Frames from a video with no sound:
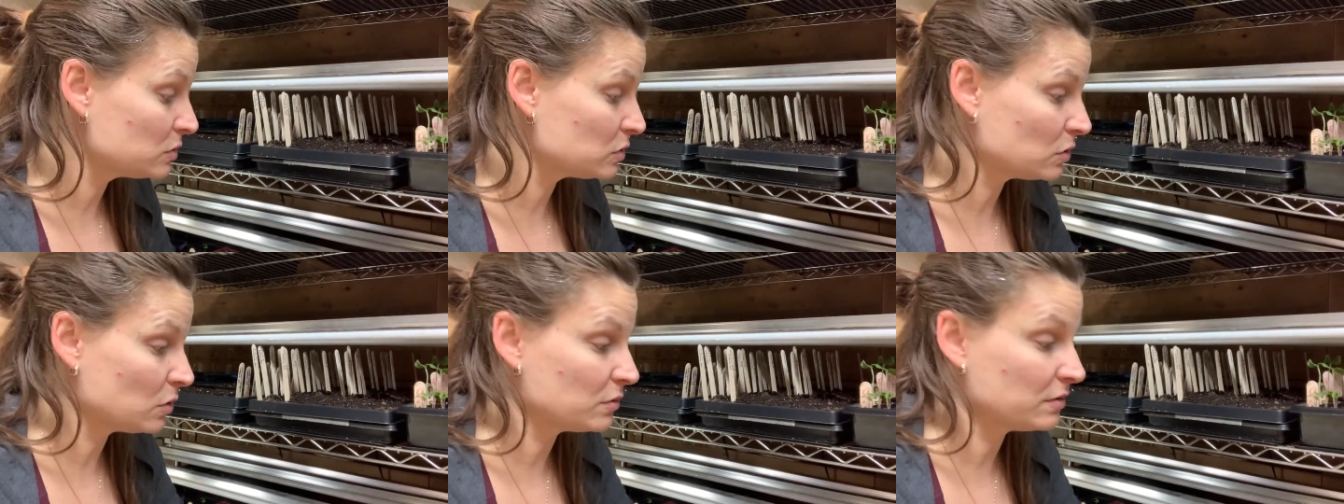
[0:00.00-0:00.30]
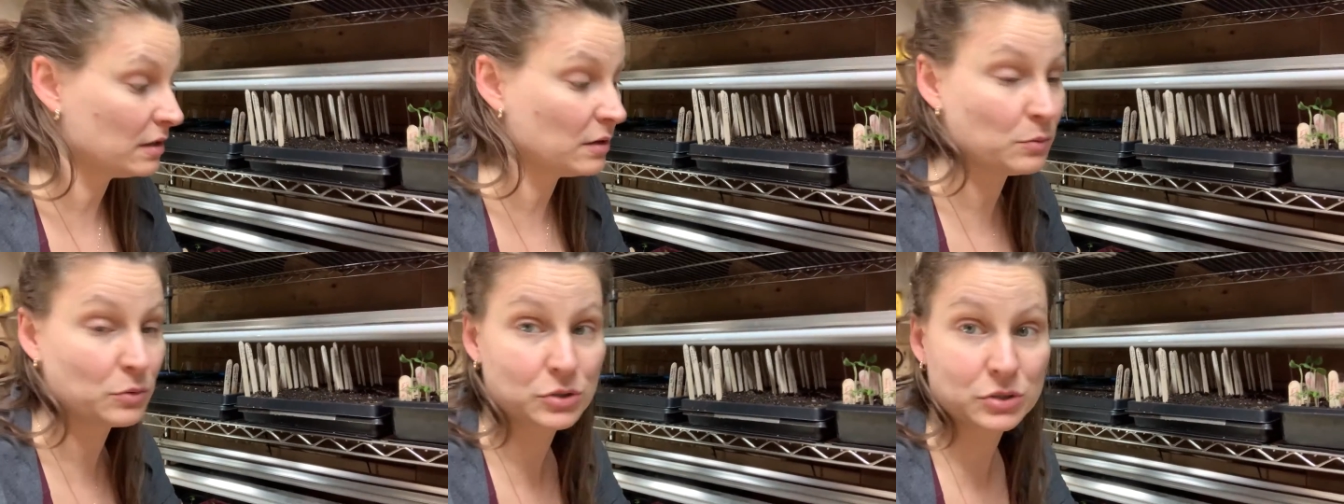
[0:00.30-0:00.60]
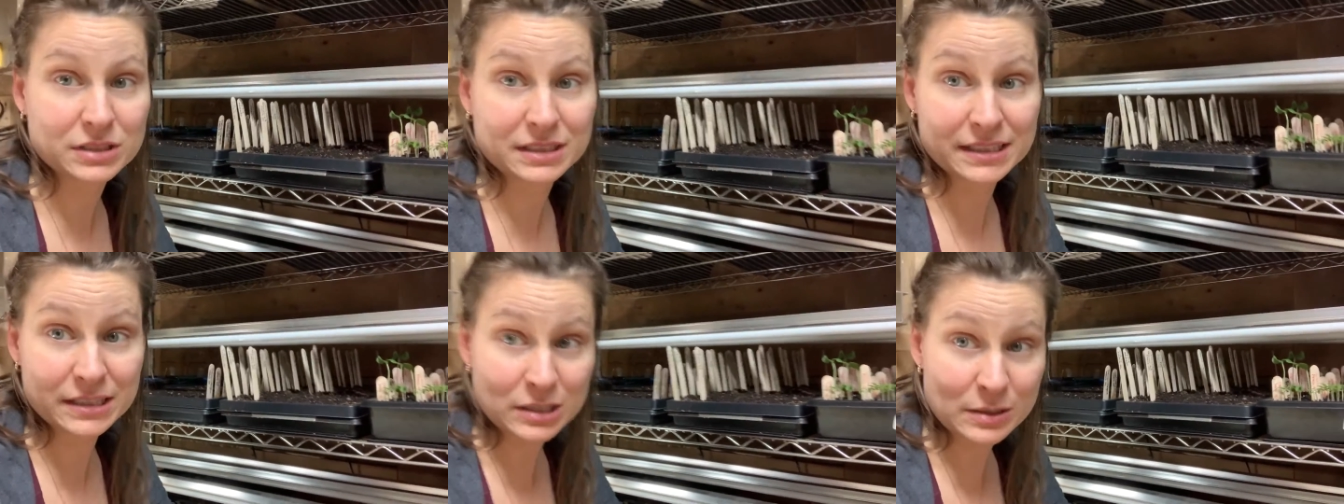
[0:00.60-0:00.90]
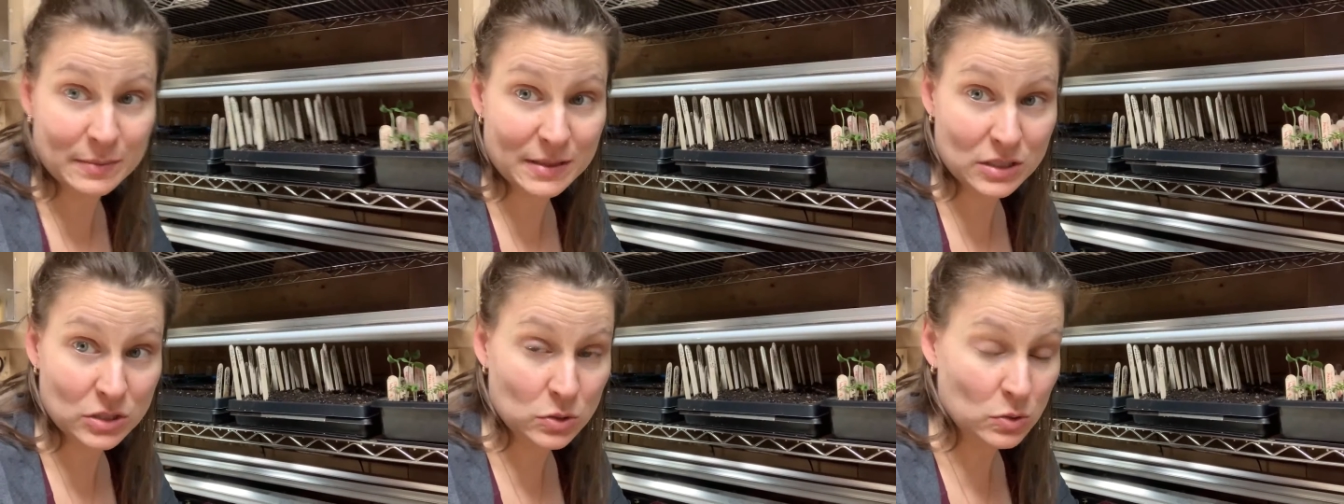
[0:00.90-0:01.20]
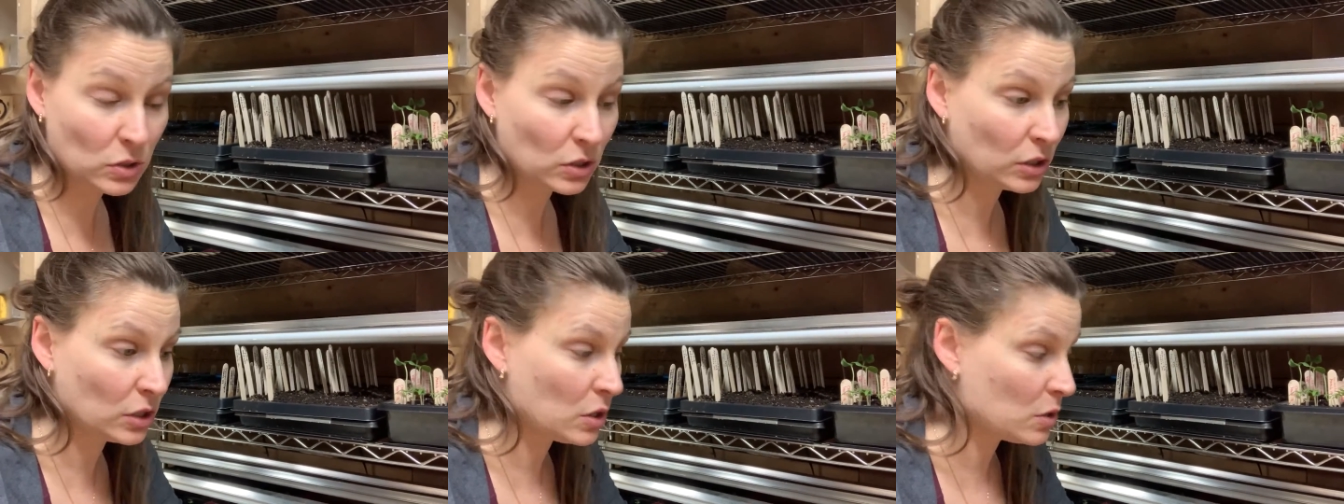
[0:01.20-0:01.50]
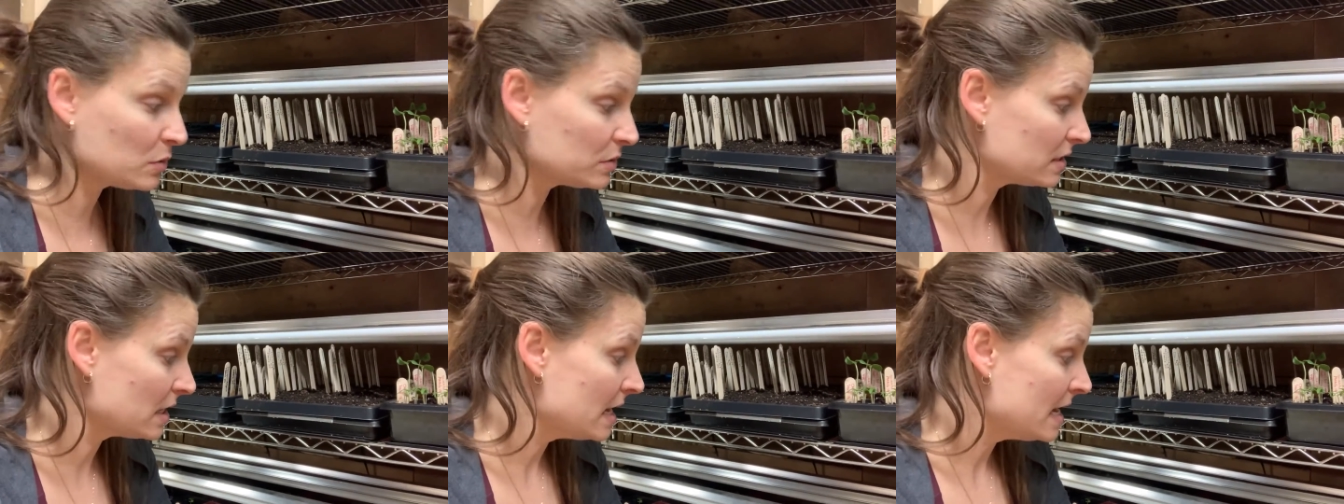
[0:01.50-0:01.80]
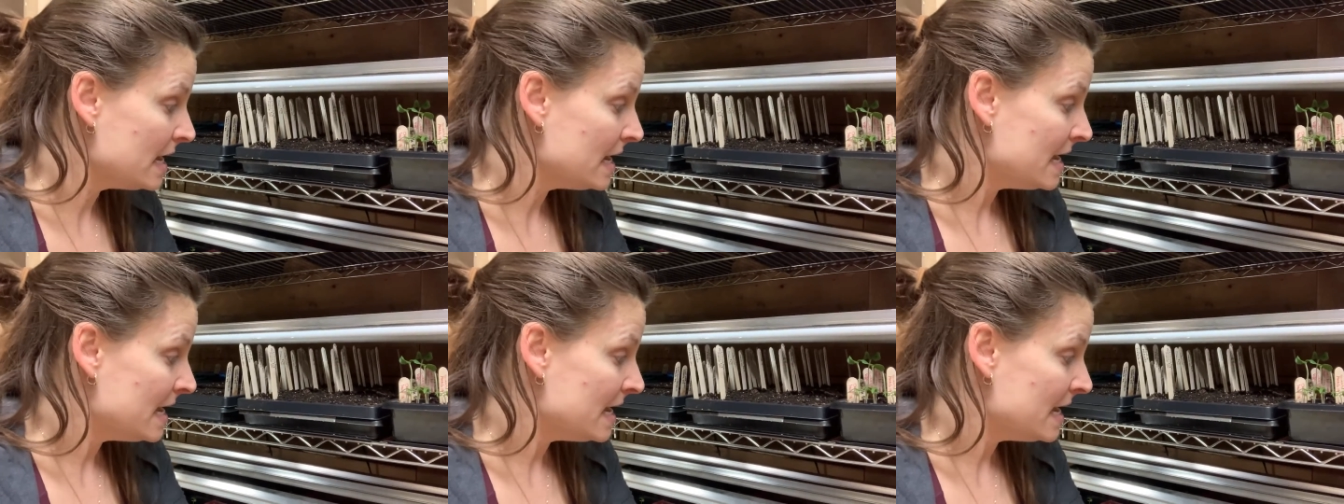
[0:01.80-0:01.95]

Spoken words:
So they were a little bit too close.